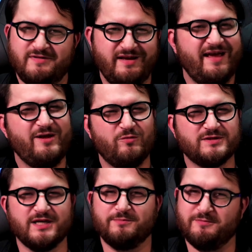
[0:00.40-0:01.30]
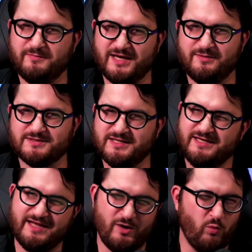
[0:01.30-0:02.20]
Hey, what's up? My name is
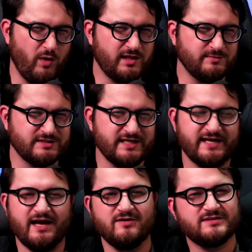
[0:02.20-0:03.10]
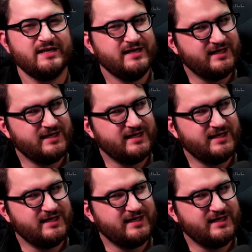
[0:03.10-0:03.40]
Nick and welcome to Tech House.